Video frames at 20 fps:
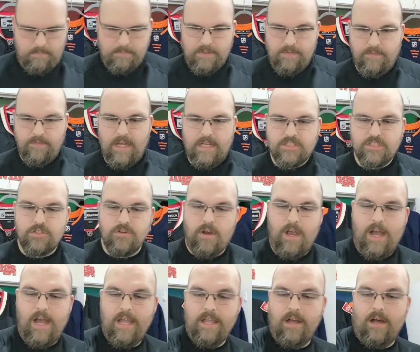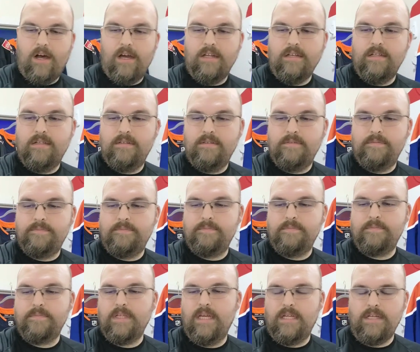you've got your eye on.
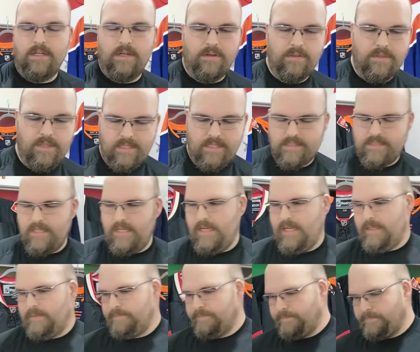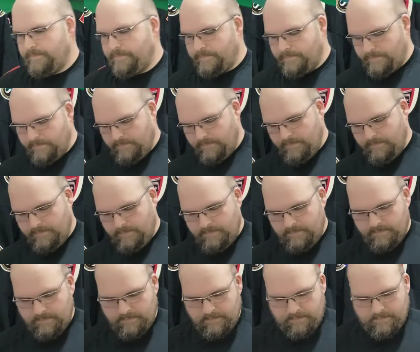I know that um,
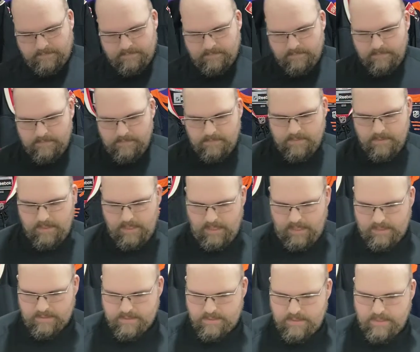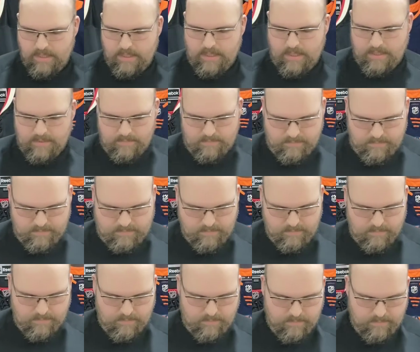that uh,
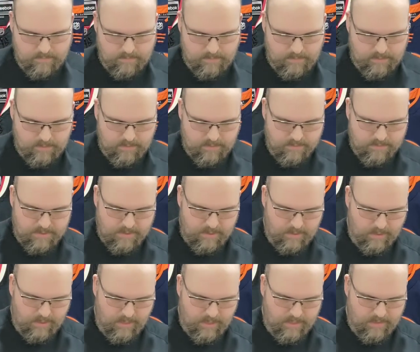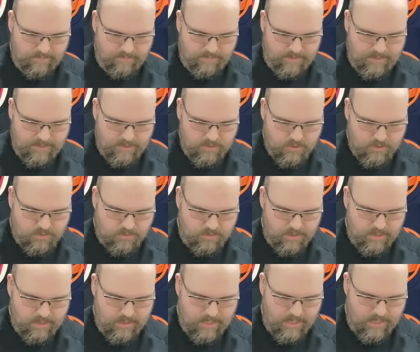that there's a lot of
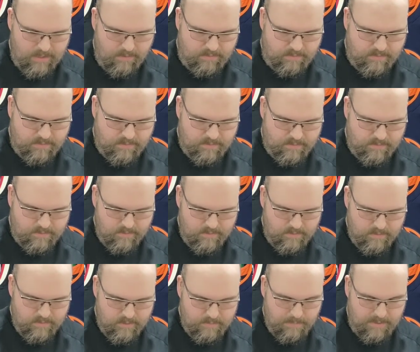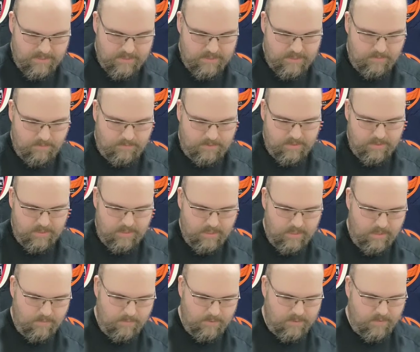intrigue now, especially with the
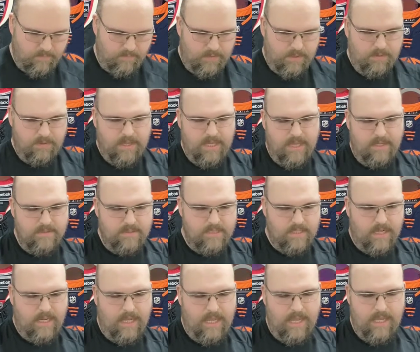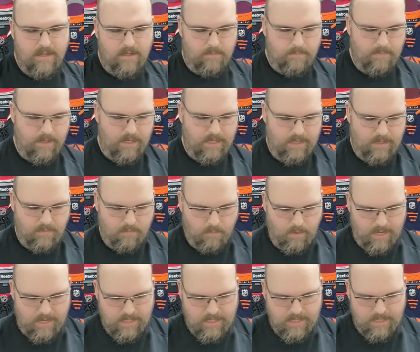uh, with the view counts that I had on my uh,
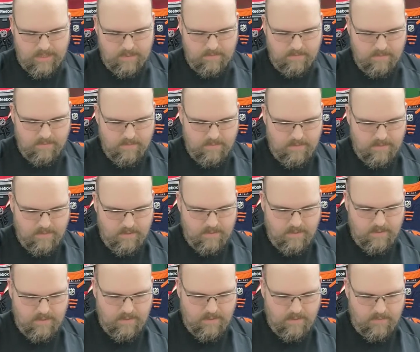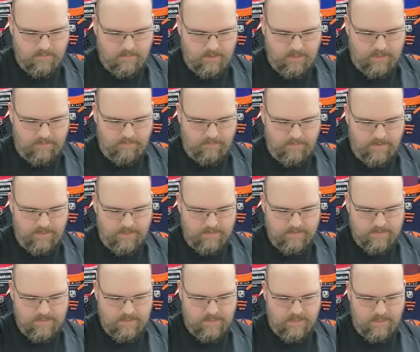ranking of what I
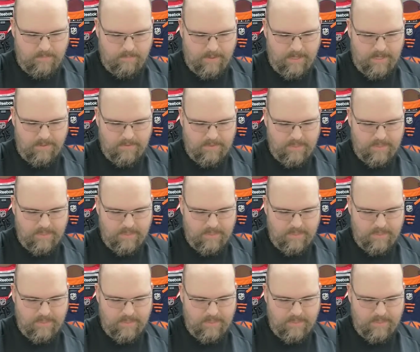felt uh, about